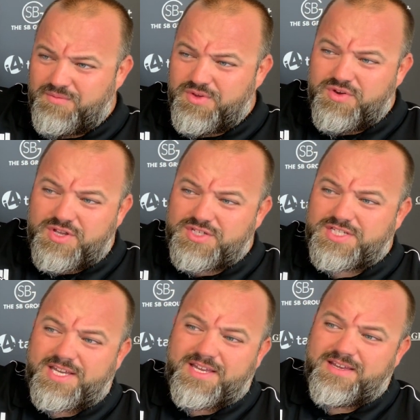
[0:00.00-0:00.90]
well, you can
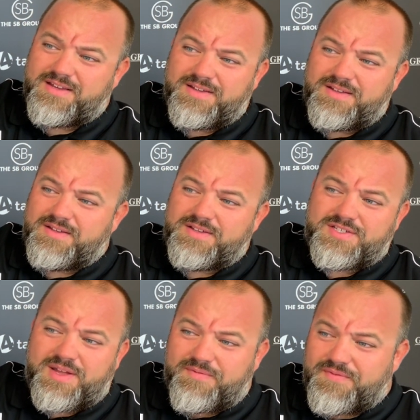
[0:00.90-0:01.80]
see
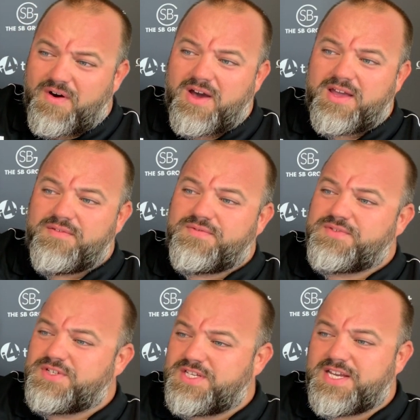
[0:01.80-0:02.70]
step five,
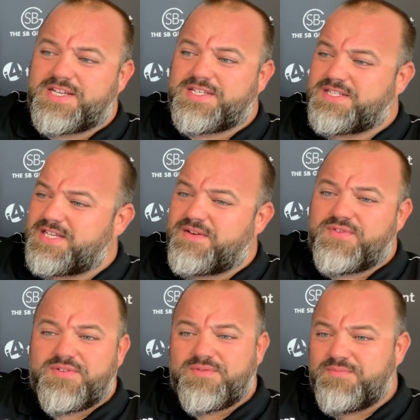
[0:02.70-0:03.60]
six,
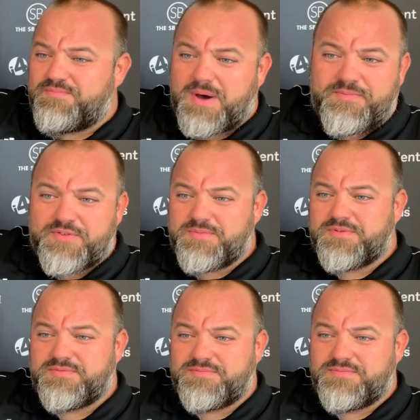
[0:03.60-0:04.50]
seven pub
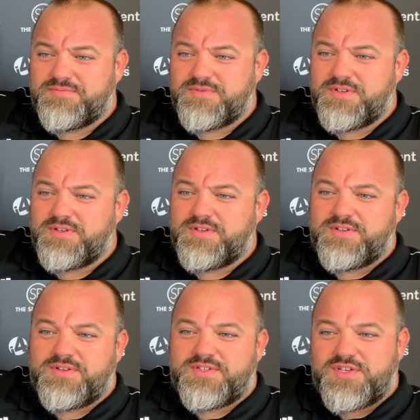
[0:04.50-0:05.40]
football.
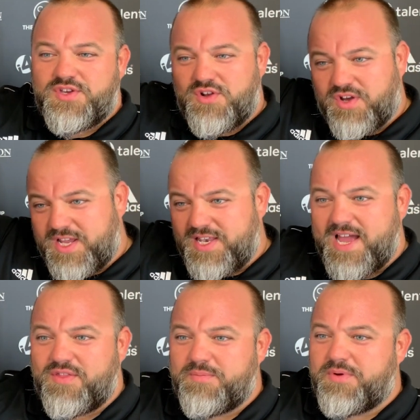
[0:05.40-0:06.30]
So you're looking
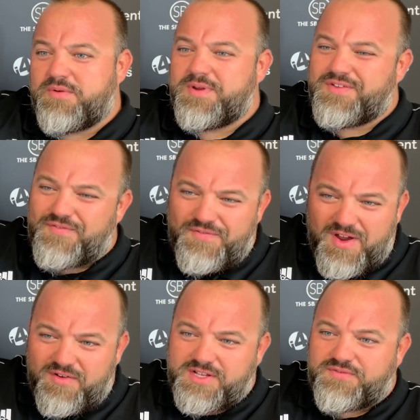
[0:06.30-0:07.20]
down the pyramid, it's
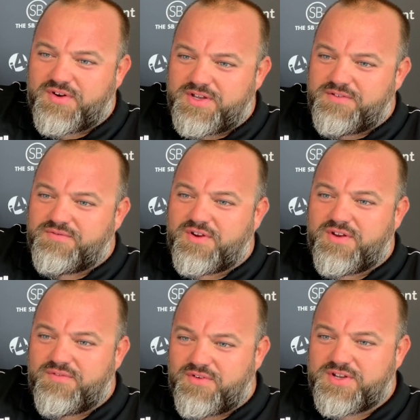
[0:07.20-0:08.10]
very, very,
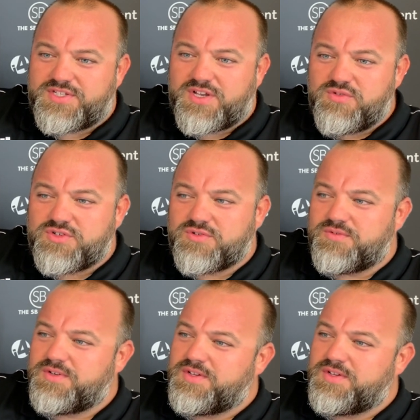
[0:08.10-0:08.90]
very, very social.